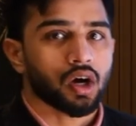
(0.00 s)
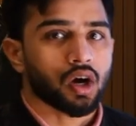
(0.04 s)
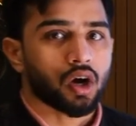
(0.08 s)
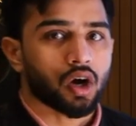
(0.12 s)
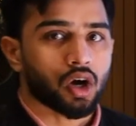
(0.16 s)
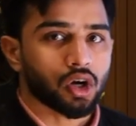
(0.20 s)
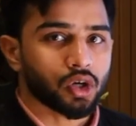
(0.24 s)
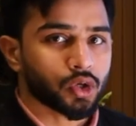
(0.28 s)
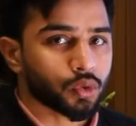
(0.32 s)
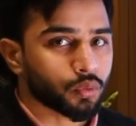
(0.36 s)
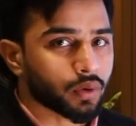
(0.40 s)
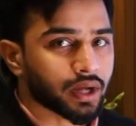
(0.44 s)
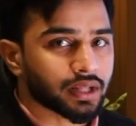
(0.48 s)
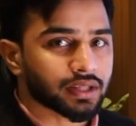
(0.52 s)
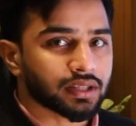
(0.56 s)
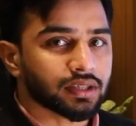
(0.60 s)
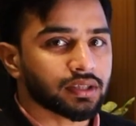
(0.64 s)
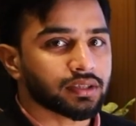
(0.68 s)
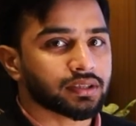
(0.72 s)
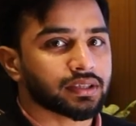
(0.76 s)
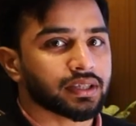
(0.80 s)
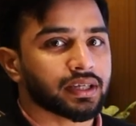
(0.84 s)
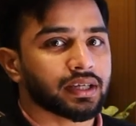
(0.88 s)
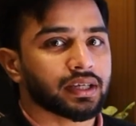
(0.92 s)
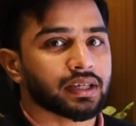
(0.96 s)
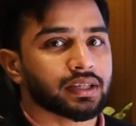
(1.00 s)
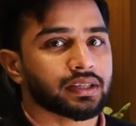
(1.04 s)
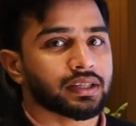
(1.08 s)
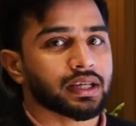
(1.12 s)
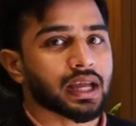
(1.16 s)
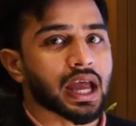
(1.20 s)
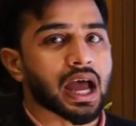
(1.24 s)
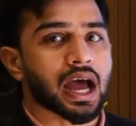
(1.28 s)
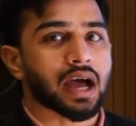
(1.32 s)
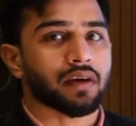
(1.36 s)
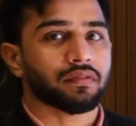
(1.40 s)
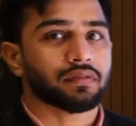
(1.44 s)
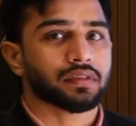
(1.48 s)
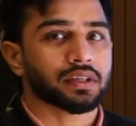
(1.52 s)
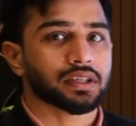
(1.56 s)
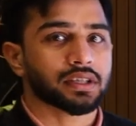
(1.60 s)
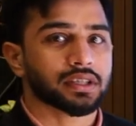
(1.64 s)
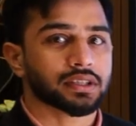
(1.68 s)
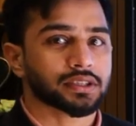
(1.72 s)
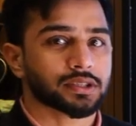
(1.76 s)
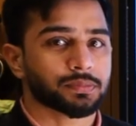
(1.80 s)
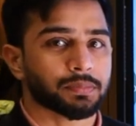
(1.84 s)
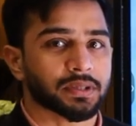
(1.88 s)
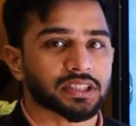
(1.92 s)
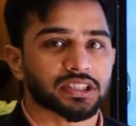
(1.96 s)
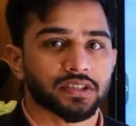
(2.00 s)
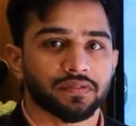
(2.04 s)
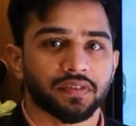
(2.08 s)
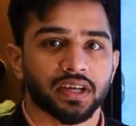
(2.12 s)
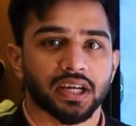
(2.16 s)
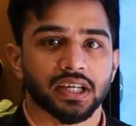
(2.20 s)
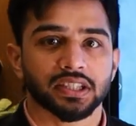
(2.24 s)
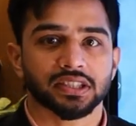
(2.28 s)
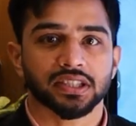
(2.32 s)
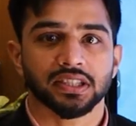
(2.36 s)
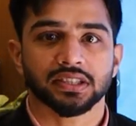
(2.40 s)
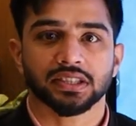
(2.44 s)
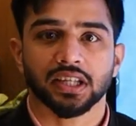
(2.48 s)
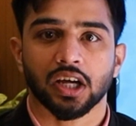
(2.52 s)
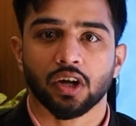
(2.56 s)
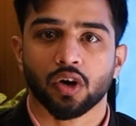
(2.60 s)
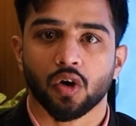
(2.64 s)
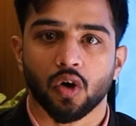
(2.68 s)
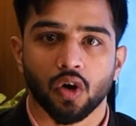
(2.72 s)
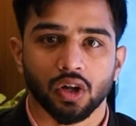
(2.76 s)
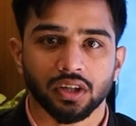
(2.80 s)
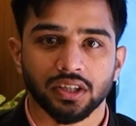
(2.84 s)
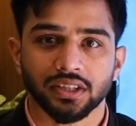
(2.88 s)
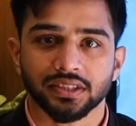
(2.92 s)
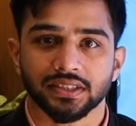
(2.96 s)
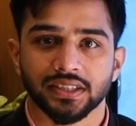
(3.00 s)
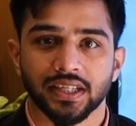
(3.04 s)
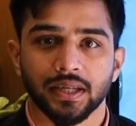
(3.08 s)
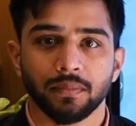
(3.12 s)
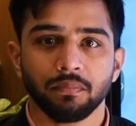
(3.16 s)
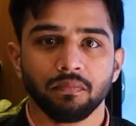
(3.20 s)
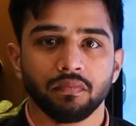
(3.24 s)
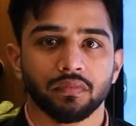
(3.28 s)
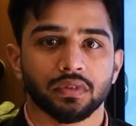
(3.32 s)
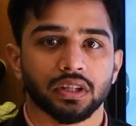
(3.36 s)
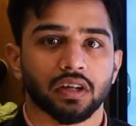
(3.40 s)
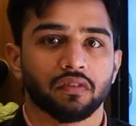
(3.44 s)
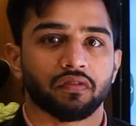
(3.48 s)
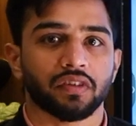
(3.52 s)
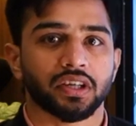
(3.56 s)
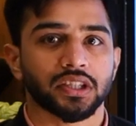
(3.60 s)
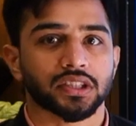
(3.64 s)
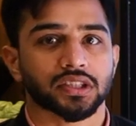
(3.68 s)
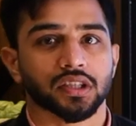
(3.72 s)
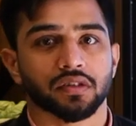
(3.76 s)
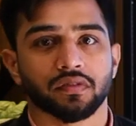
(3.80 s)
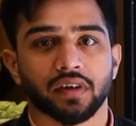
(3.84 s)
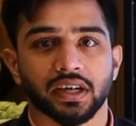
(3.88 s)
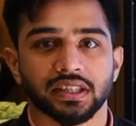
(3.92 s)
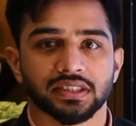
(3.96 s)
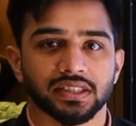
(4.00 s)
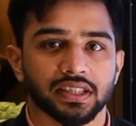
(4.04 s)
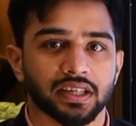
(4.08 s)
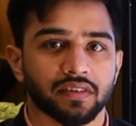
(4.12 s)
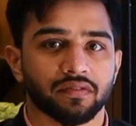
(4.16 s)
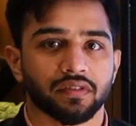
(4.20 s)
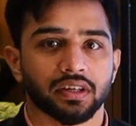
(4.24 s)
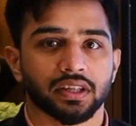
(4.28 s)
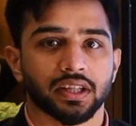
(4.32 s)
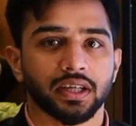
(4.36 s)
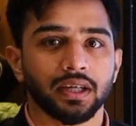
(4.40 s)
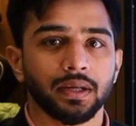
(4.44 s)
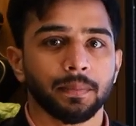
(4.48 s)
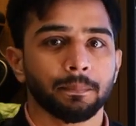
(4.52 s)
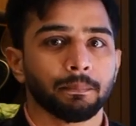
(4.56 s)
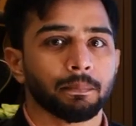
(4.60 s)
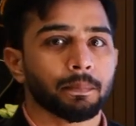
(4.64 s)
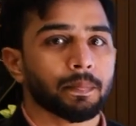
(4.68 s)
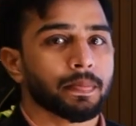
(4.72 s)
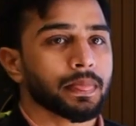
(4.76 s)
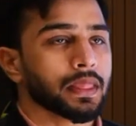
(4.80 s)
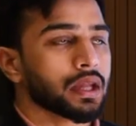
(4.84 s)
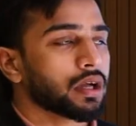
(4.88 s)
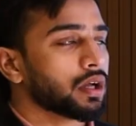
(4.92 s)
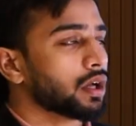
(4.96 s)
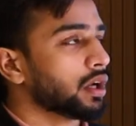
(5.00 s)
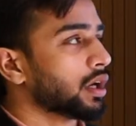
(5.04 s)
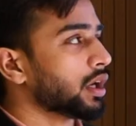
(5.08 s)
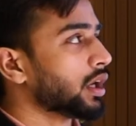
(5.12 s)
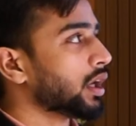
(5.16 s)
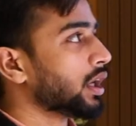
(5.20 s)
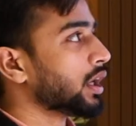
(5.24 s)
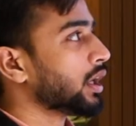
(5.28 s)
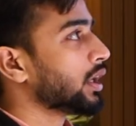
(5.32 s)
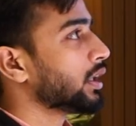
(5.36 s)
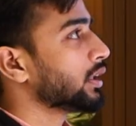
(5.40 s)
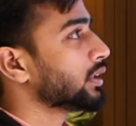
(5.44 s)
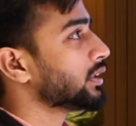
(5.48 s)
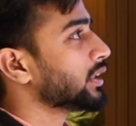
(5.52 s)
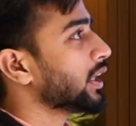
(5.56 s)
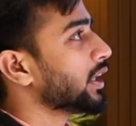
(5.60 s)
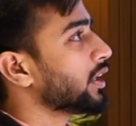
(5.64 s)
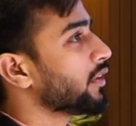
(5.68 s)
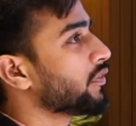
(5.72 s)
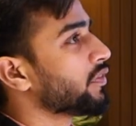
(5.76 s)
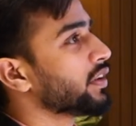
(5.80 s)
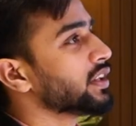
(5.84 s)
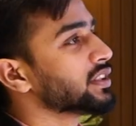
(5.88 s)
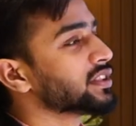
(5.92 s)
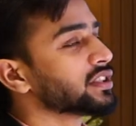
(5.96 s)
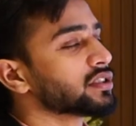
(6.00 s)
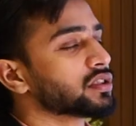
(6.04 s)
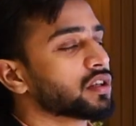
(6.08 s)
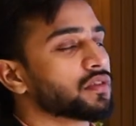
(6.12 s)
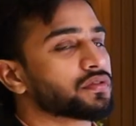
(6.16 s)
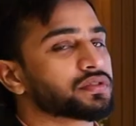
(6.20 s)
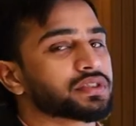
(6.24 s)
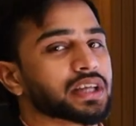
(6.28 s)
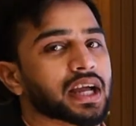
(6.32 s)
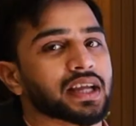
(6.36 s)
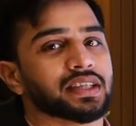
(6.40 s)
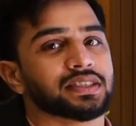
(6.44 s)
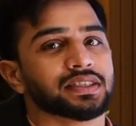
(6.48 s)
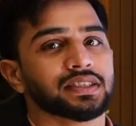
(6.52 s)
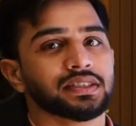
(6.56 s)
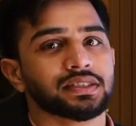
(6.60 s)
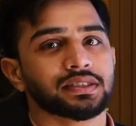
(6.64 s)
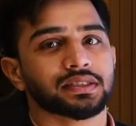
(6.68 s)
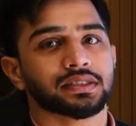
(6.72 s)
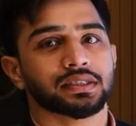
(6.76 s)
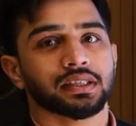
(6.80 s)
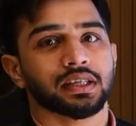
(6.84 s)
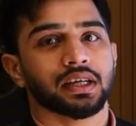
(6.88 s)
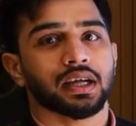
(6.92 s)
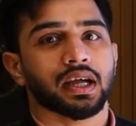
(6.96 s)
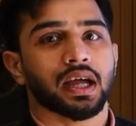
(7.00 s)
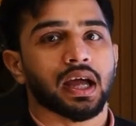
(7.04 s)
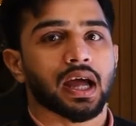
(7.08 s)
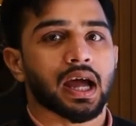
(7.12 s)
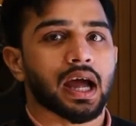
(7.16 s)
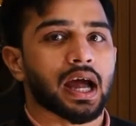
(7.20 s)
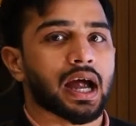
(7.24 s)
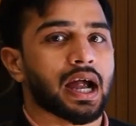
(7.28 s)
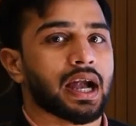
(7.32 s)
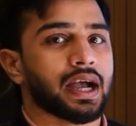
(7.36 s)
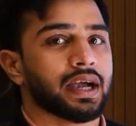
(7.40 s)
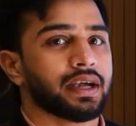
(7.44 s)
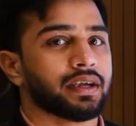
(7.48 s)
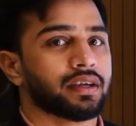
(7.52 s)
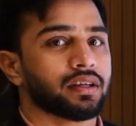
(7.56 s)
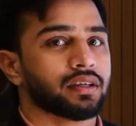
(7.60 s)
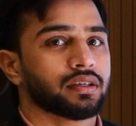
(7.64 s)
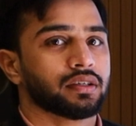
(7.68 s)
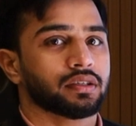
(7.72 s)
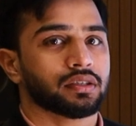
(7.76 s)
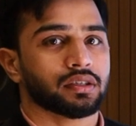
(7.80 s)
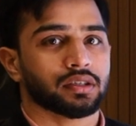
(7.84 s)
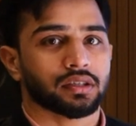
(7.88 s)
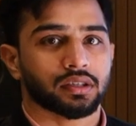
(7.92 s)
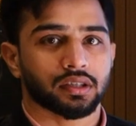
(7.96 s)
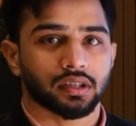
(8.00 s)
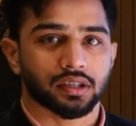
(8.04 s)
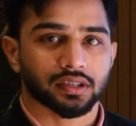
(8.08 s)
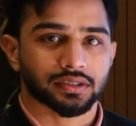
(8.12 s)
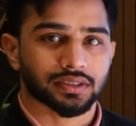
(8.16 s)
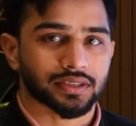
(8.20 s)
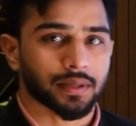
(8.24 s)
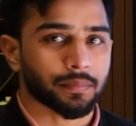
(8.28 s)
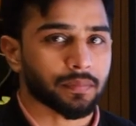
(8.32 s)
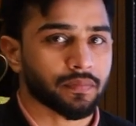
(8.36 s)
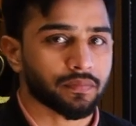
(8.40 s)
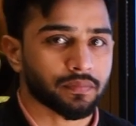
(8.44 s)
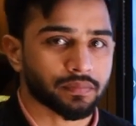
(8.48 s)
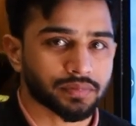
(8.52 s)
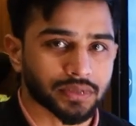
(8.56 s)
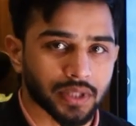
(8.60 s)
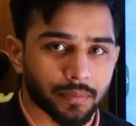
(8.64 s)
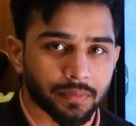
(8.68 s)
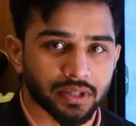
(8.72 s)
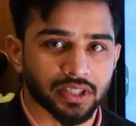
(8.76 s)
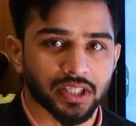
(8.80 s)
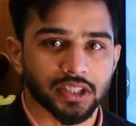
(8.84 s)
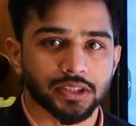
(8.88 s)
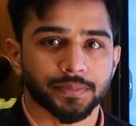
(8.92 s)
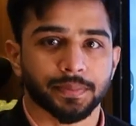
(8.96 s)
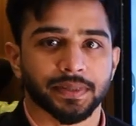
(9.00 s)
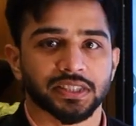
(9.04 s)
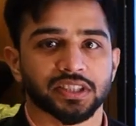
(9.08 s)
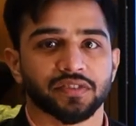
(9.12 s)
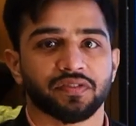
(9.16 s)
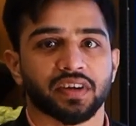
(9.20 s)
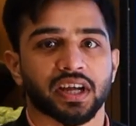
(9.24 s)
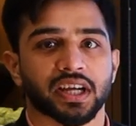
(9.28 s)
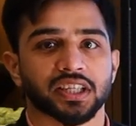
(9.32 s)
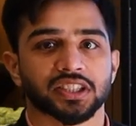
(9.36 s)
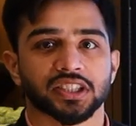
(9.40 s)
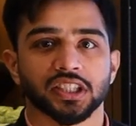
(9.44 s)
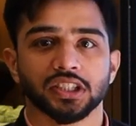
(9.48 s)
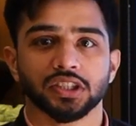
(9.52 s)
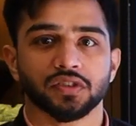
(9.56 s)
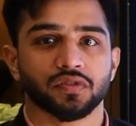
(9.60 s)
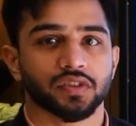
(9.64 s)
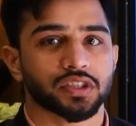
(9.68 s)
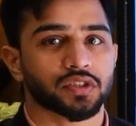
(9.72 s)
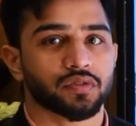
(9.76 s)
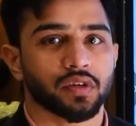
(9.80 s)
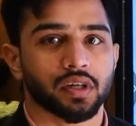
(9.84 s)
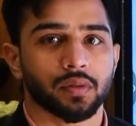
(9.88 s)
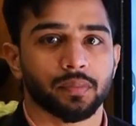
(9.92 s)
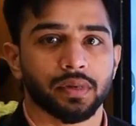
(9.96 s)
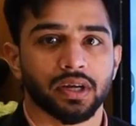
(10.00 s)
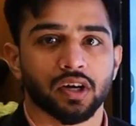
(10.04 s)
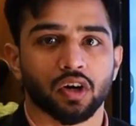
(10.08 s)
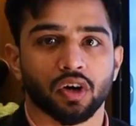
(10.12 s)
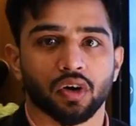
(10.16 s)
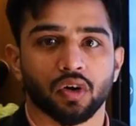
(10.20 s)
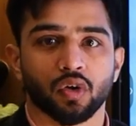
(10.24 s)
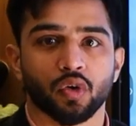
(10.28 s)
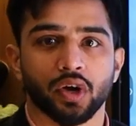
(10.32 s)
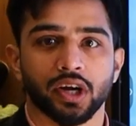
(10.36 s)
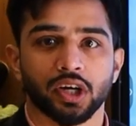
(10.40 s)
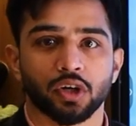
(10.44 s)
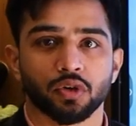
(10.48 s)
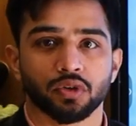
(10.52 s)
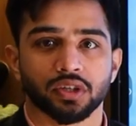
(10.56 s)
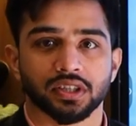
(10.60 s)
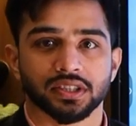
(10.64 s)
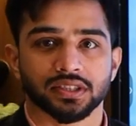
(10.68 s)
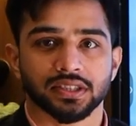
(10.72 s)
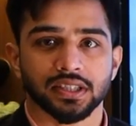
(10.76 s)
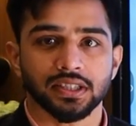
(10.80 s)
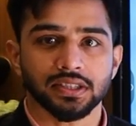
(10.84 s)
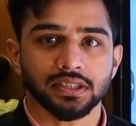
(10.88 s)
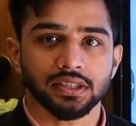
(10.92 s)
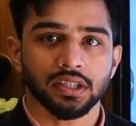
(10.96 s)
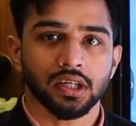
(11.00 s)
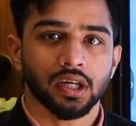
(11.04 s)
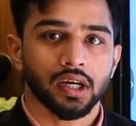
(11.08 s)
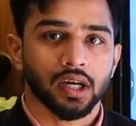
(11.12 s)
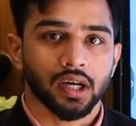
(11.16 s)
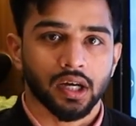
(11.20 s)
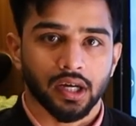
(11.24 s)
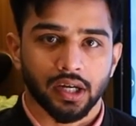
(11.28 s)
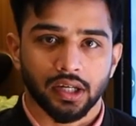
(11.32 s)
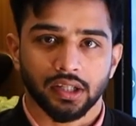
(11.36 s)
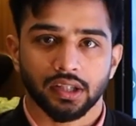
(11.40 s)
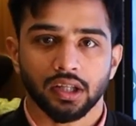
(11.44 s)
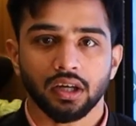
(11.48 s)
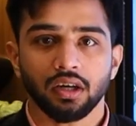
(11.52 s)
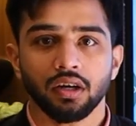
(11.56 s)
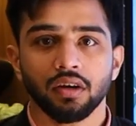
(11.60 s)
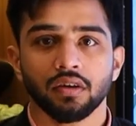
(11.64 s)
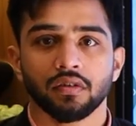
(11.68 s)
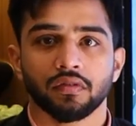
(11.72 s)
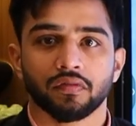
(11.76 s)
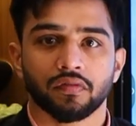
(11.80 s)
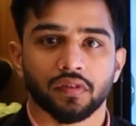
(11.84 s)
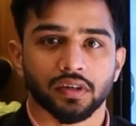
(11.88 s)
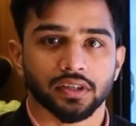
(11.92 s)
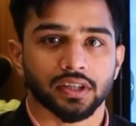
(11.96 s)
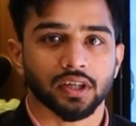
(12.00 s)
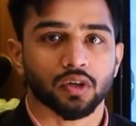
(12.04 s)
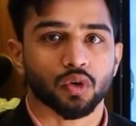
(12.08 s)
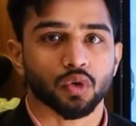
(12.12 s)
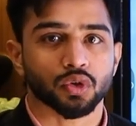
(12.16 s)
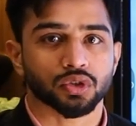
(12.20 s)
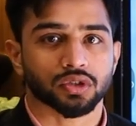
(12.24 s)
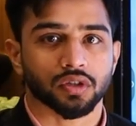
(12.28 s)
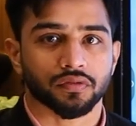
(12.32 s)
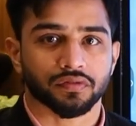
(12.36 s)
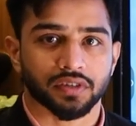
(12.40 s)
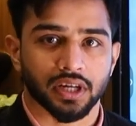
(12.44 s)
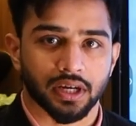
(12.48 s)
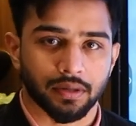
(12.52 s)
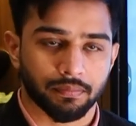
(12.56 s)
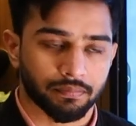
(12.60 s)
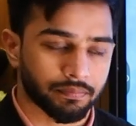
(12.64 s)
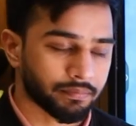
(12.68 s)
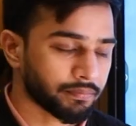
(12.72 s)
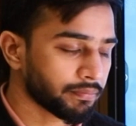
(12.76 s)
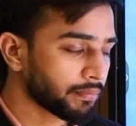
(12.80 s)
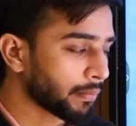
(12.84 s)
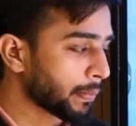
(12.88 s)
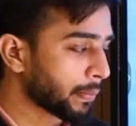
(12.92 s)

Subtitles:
Altogether, they have the specifications are all the same, the feature wise and everything. The differences of sizes and some other specifications which we'll be going to discuss in the further course of time,